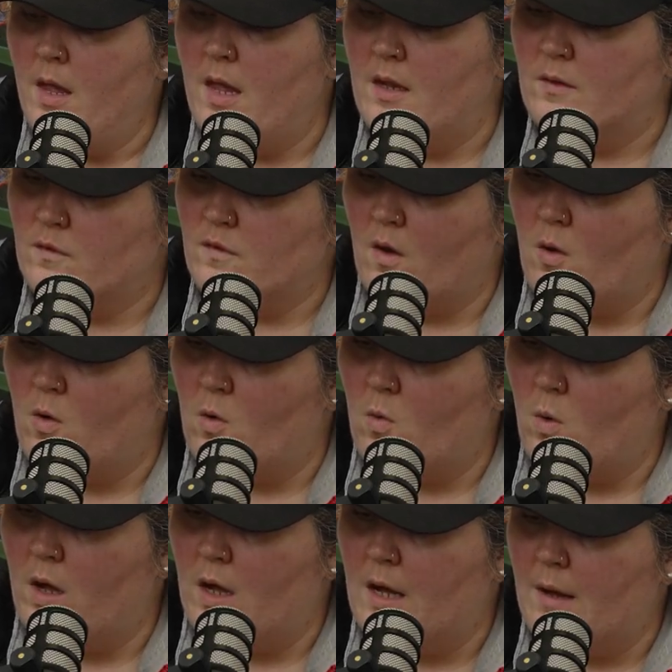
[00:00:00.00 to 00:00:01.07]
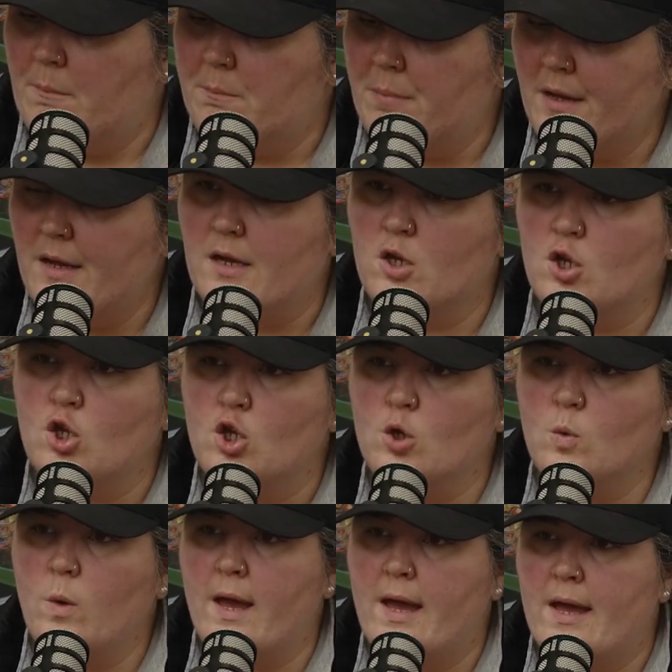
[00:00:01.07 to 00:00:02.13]
And so, but
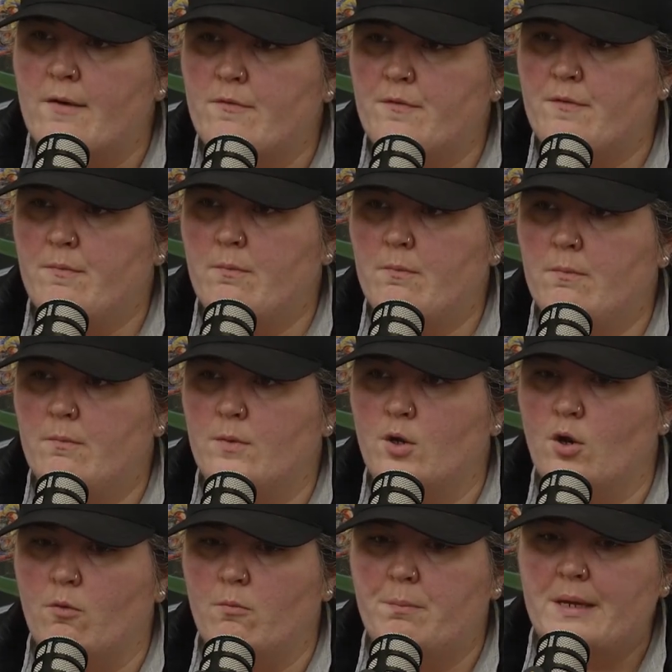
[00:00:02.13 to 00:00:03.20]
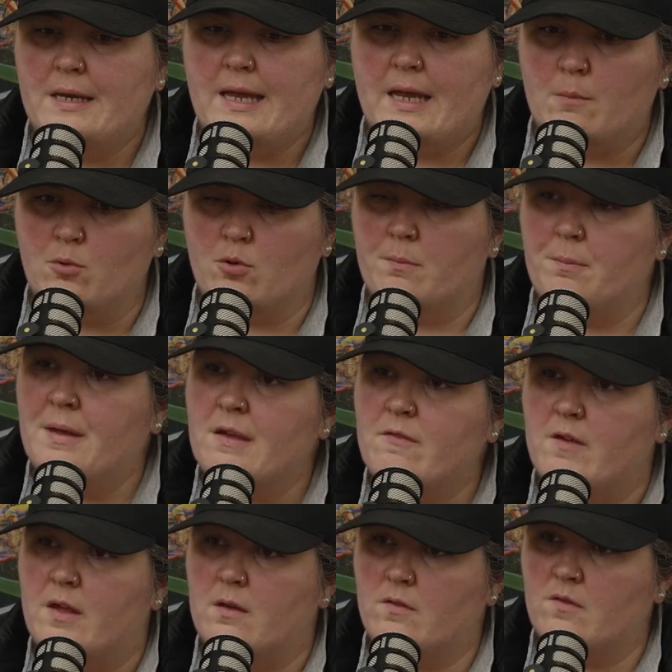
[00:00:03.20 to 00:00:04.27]
you have, you know, been able to
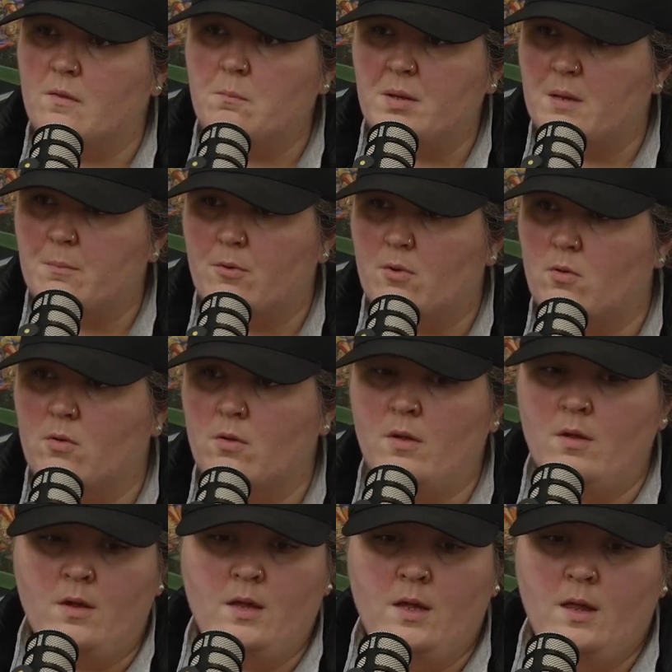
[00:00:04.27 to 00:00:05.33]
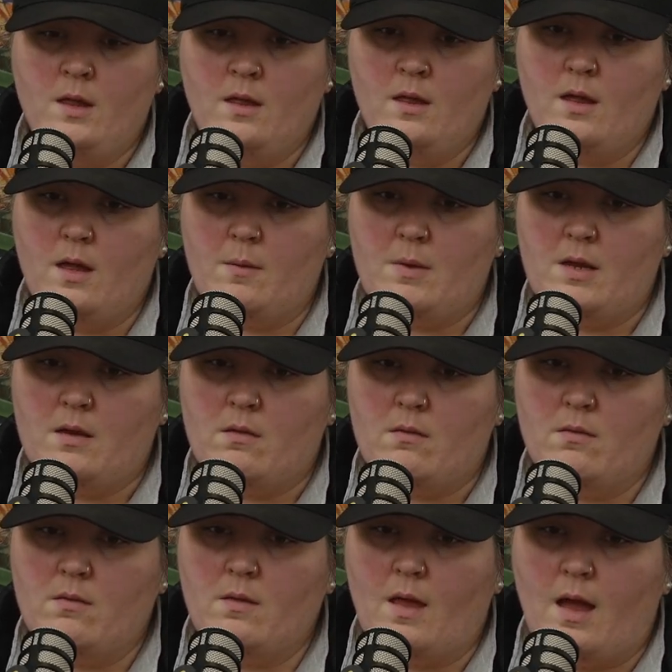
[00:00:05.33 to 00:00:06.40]
pivot. Some people, I mean,
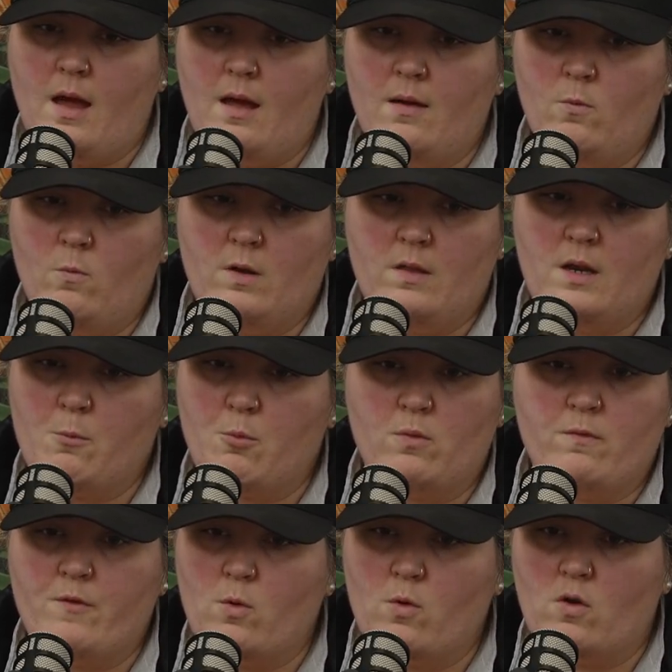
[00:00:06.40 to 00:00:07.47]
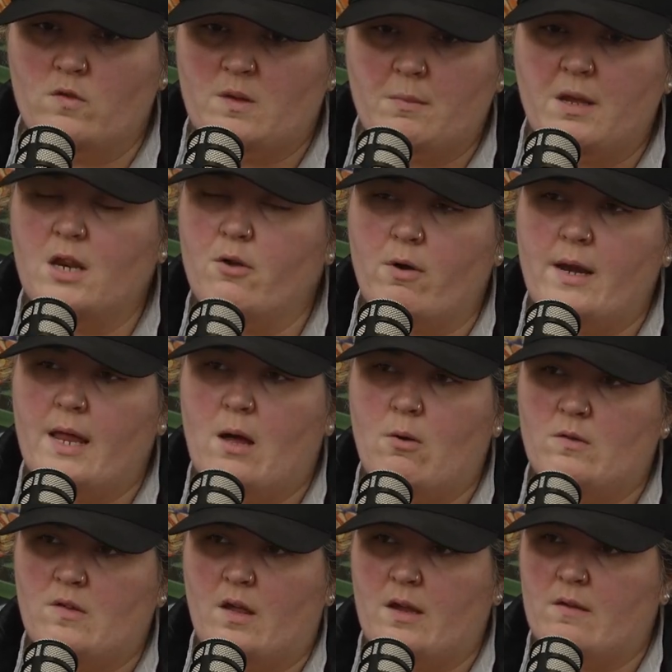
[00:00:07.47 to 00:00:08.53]
one of the number one phone calls I'm getting right now
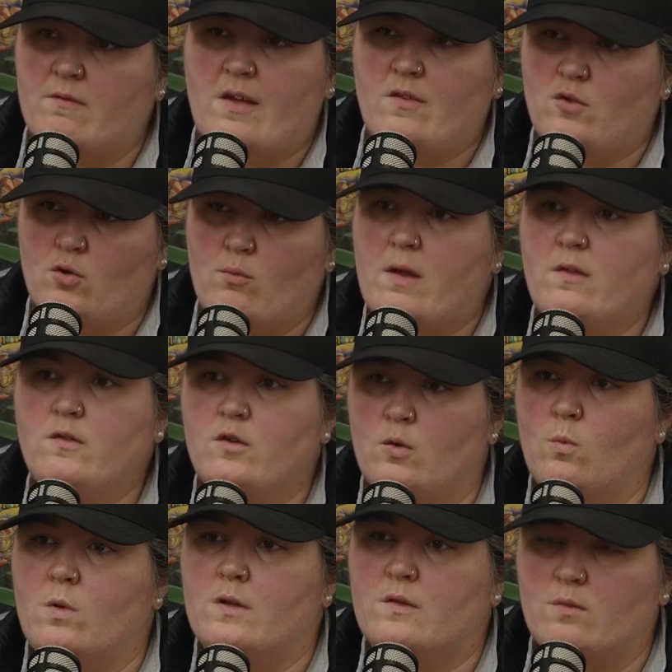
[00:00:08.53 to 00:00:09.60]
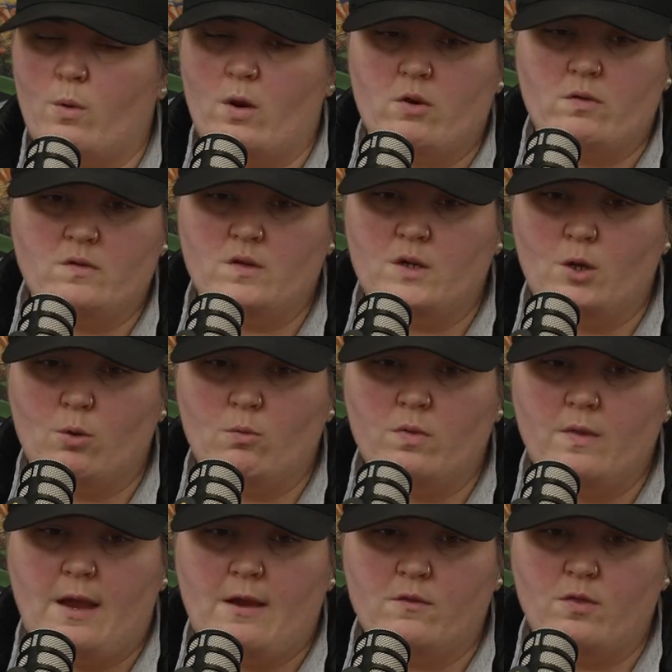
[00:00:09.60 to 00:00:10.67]
is like investor rescue ones, where it's, you know,
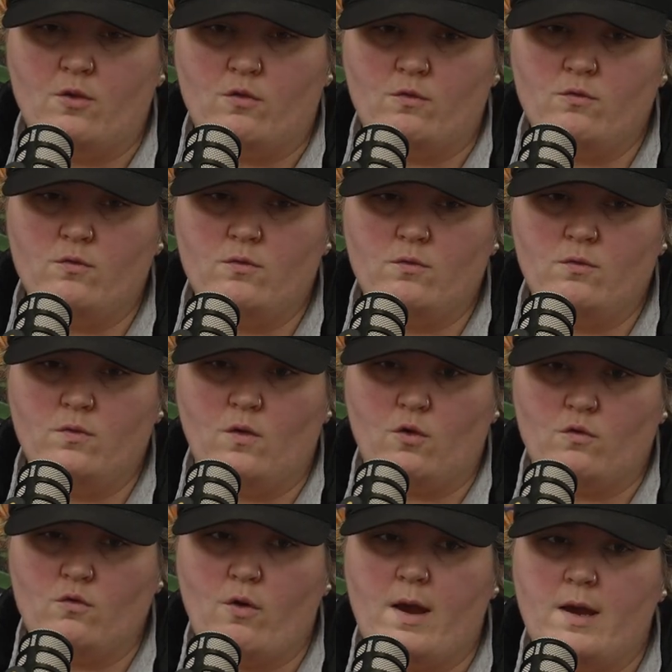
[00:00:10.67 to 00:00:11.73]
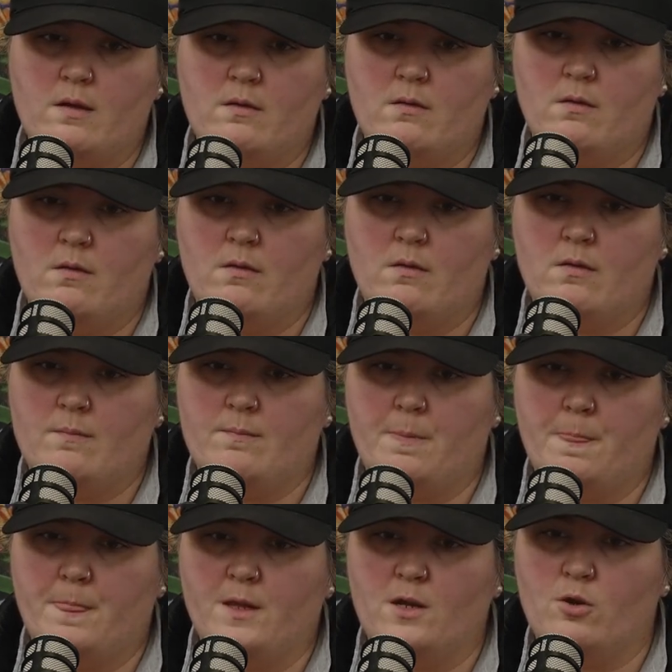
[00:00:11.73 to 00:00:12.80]
they're trying to,
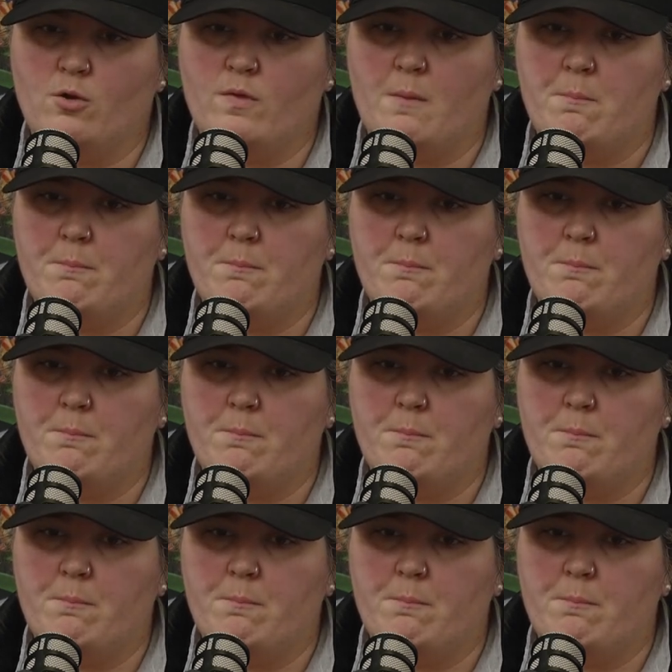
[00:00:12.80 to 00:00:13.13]
you know,